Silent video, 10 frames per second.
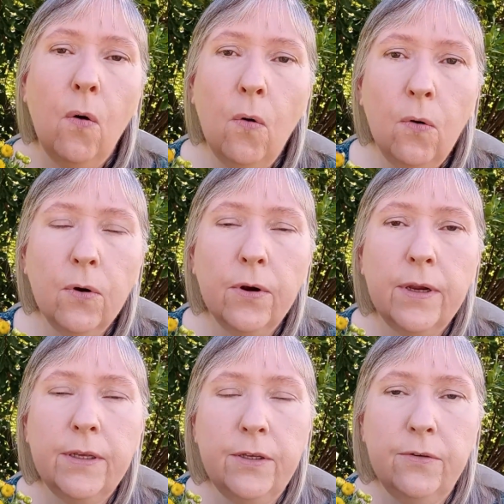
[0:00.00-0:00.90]

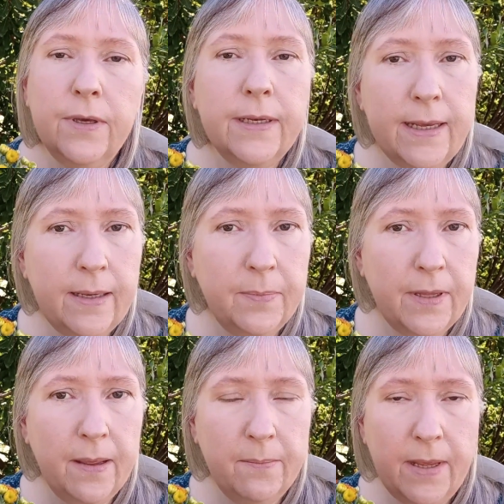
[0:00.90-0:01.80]
or you can keep
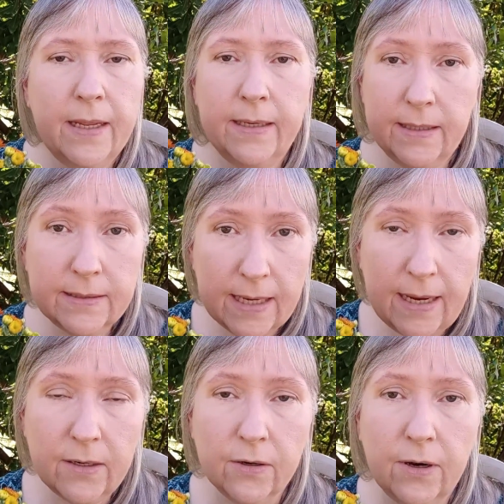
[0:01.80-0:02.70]
them in a
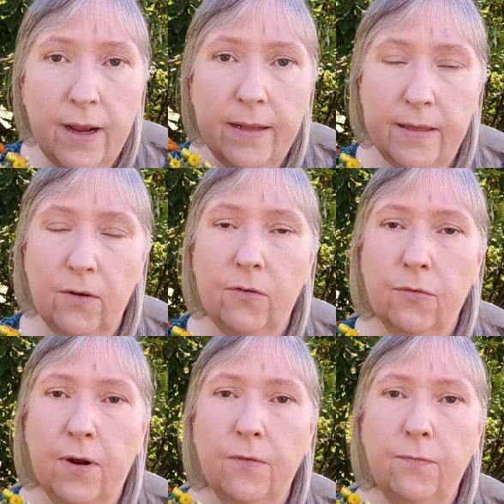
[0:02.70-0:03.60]
container and they'll
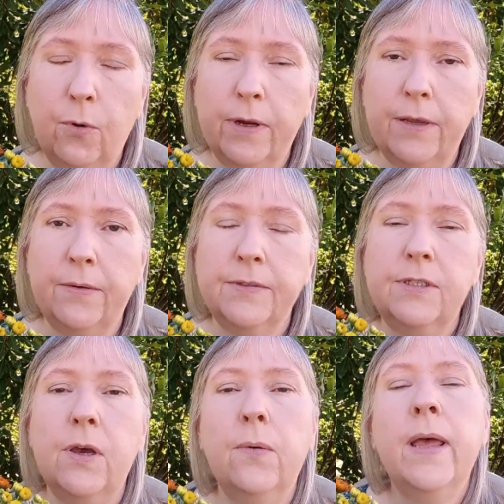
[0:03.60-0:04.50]
grow for you.
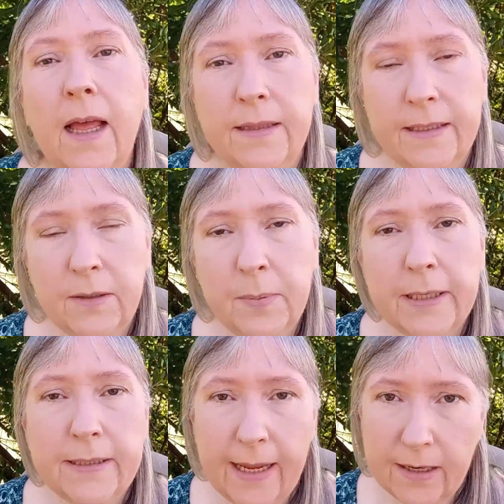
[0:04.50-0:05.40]
So a little
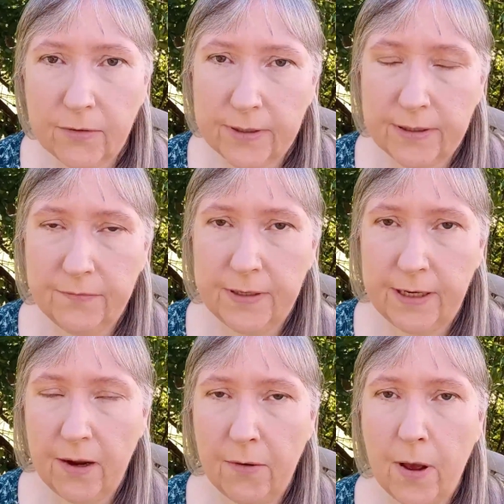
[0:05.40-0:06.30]
bit later in the
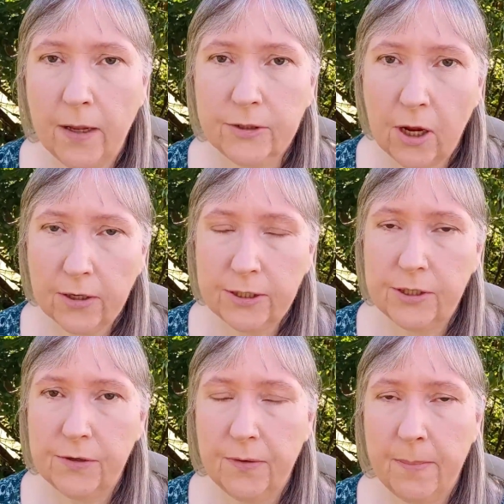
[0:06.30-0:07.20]
video, I'll talk
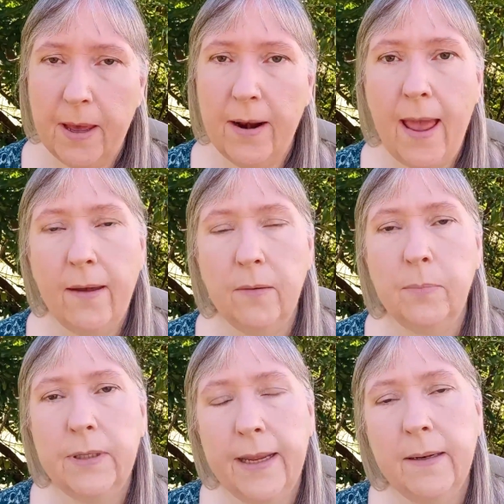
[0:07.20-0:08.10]
to you about how to
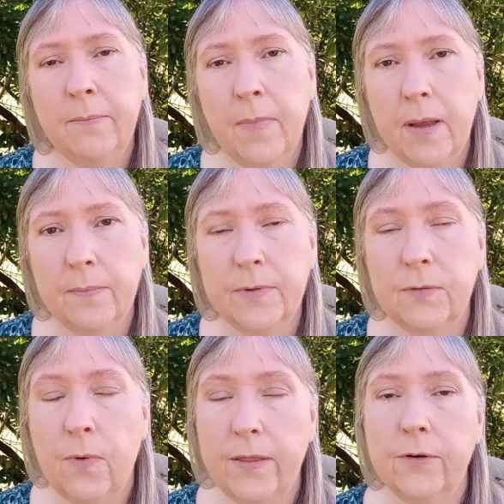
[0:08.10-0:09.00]
plant
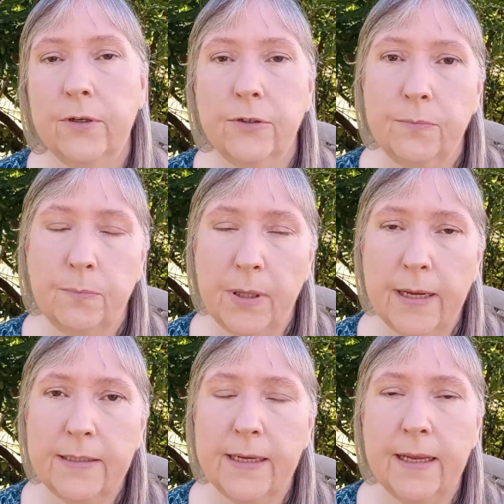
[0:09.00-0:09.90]
mums, whether you're
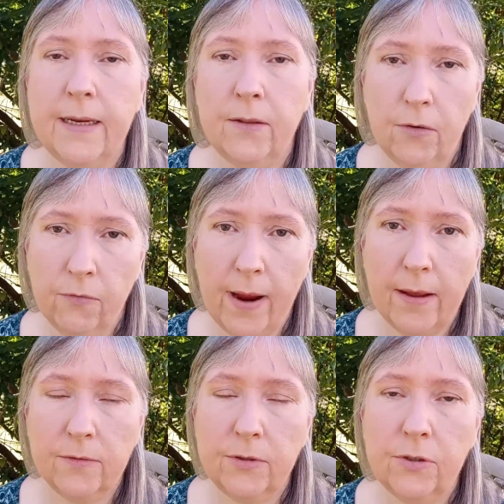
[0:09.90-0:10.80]
planting it in the
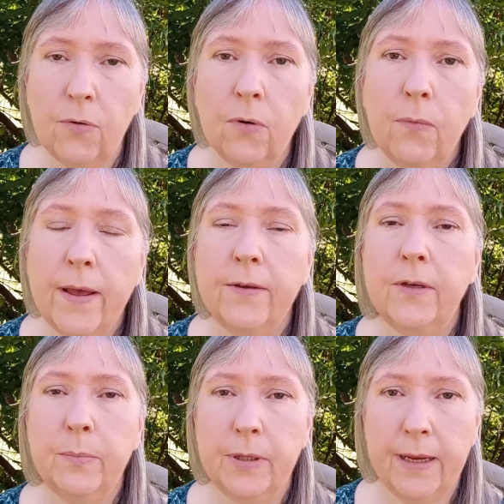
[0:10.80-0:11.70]
ground or whether
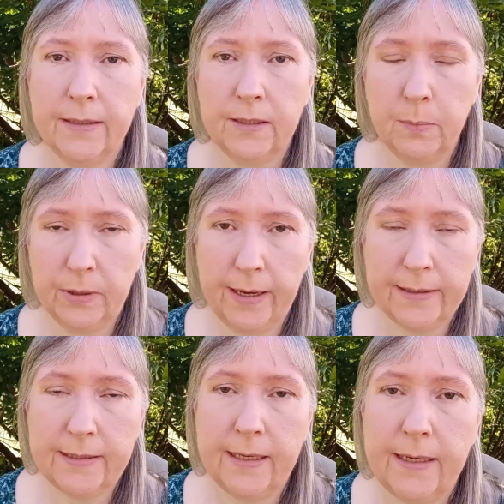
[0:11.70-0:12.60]
you plan to
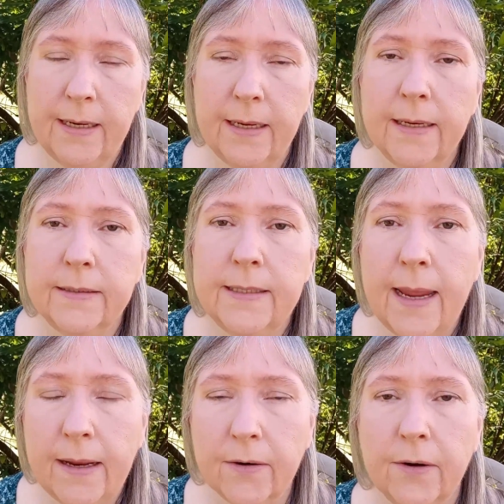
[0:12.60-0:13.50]
plant it in a
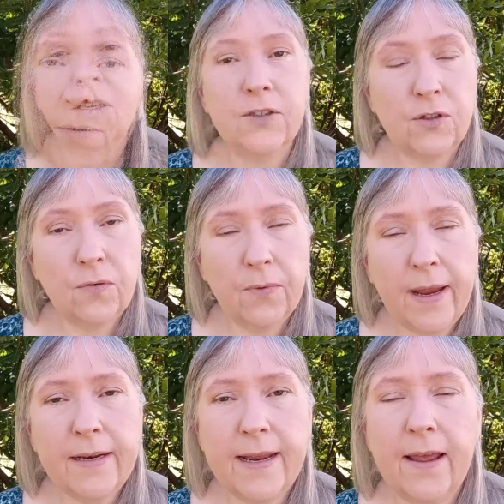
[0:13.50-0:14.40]
container. So
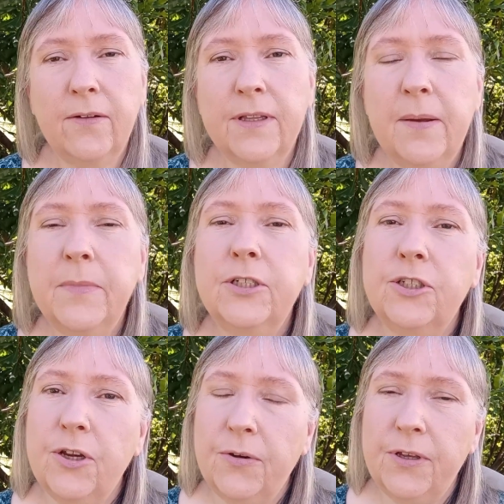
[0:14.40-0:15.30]
right now, let me
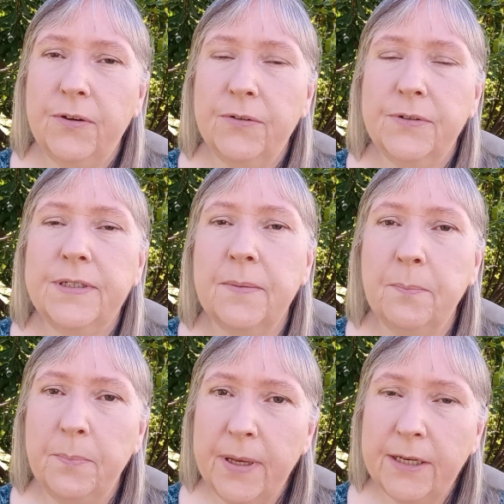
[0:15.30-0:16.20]
show you
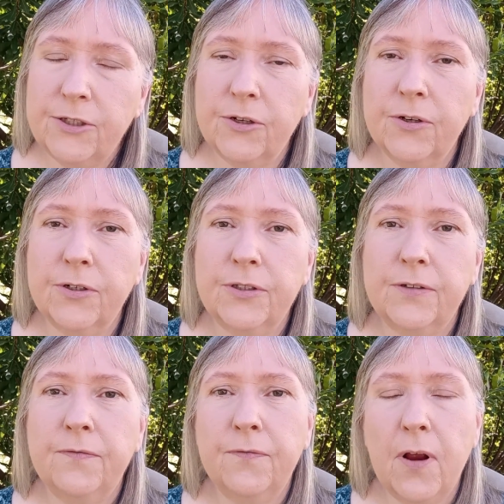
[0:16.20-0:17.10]
some
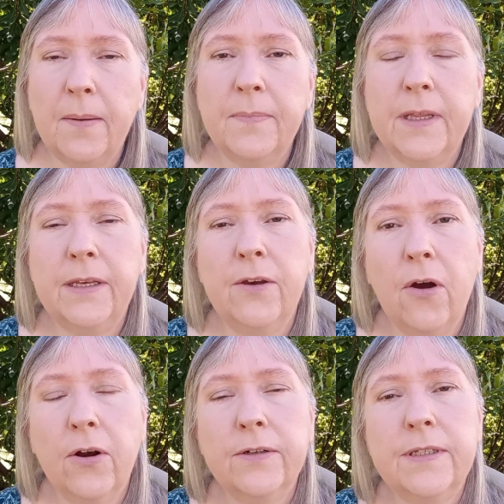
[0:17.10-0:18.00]
pictures from the
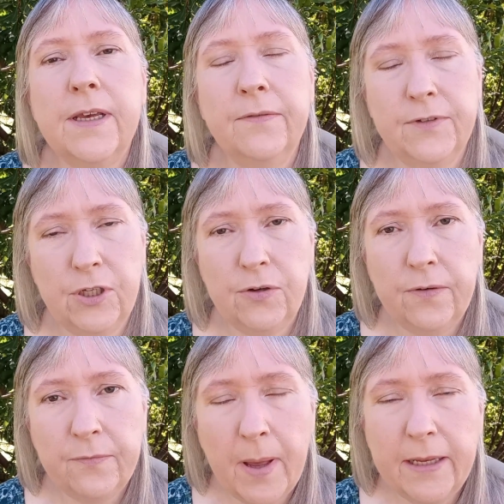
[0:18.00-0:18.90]
yards of
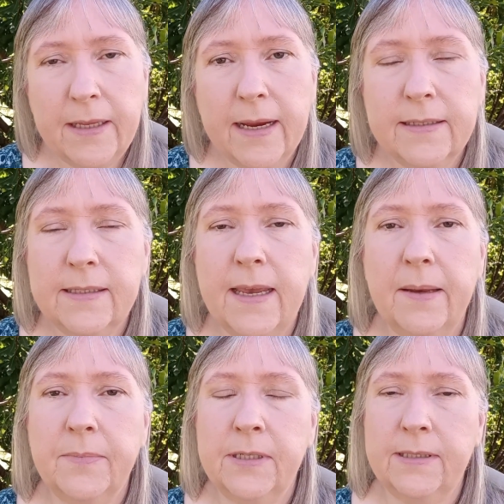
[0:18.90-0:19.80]
two of my
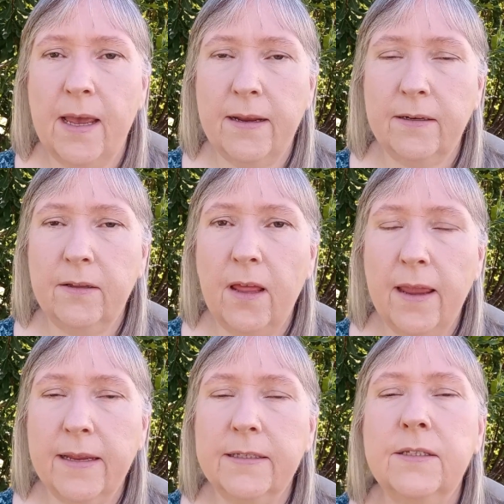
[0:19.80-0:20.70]
landscape design
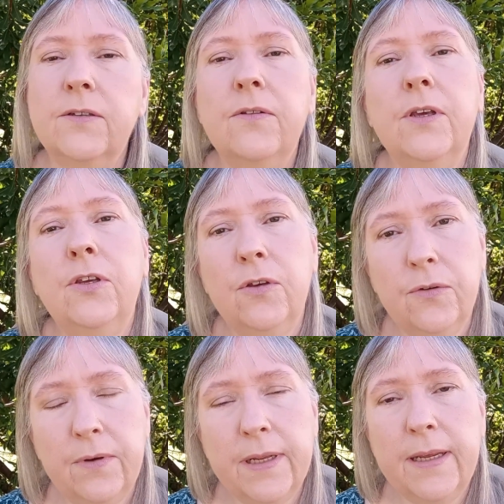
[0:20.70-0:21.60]
clients so that
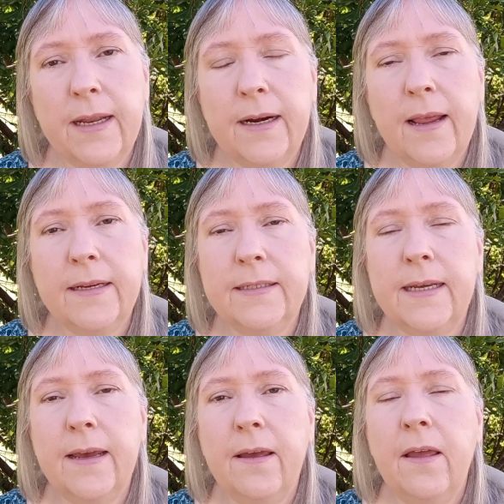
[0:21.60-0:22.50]
you can get an
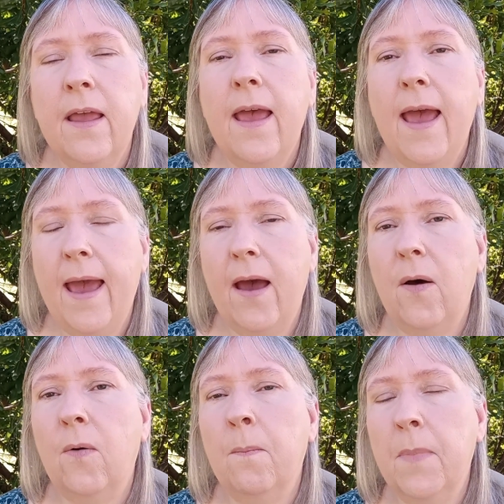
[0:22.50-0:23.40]
idea
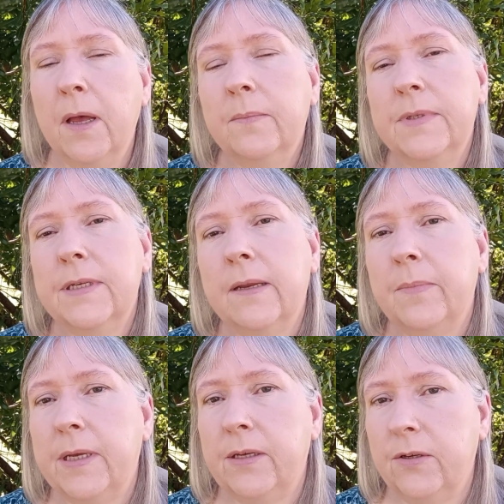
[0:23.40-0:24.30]
how mums can
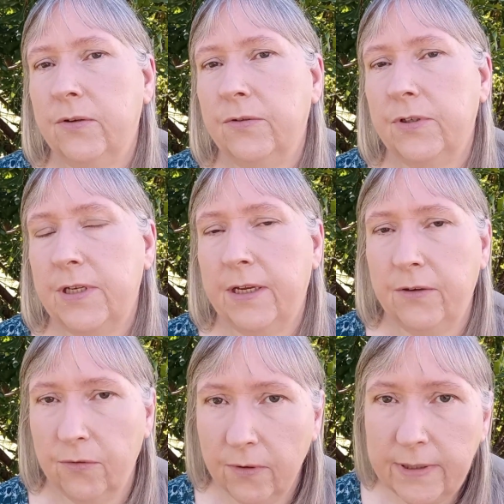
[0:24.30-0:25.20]
be used in
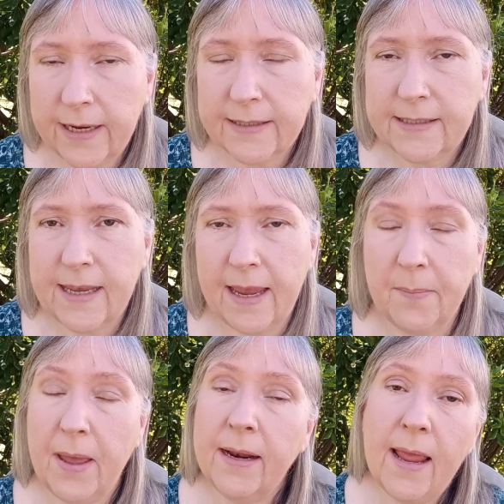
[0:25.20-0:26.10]
your
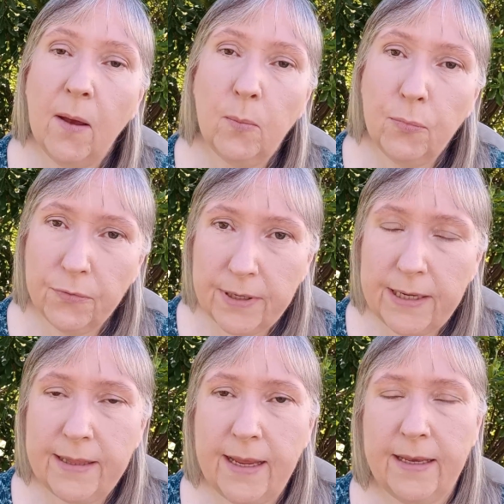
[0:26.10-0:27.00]
landscape and how
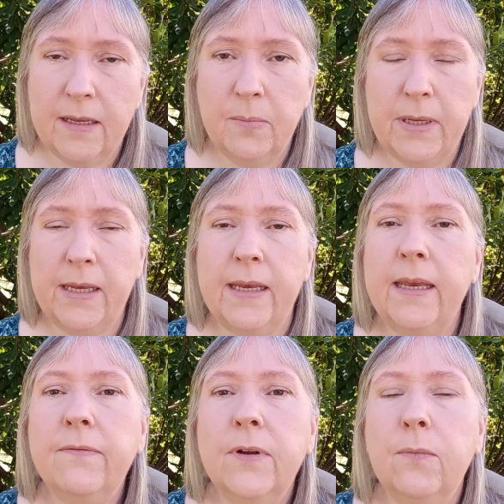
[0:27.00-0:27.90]
pretty they can be
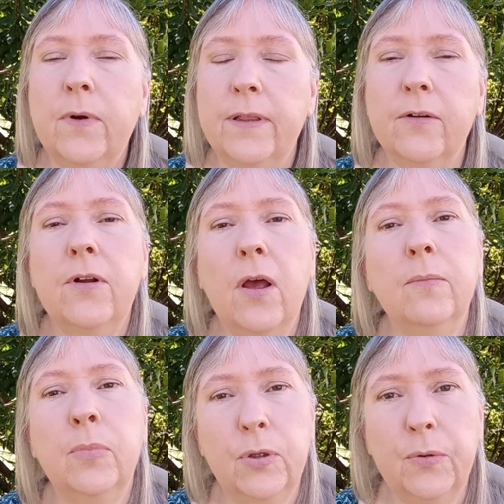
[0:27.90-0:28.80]
even when they're not
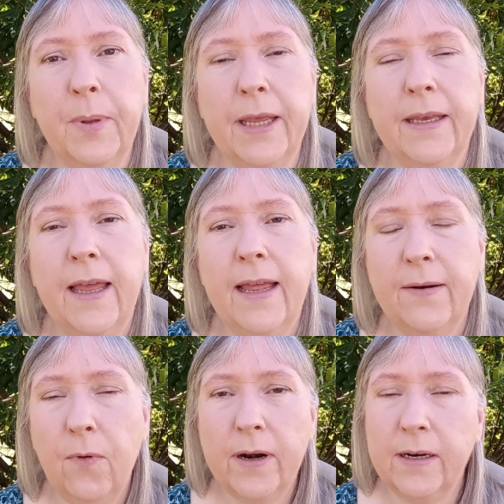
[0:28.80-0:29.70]
blooming,
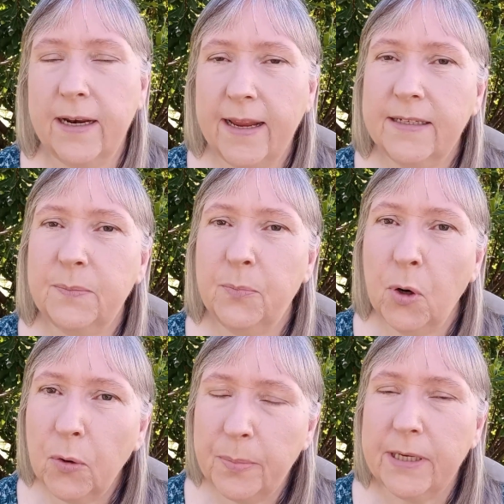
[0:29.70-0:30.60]
and what a nice
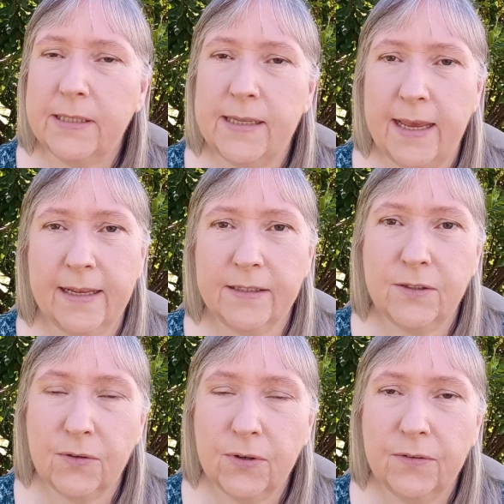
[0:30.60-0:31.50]
purpose they can
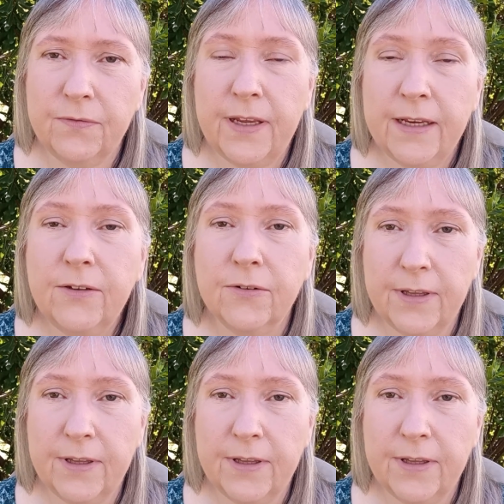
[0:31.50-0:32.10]
serve in your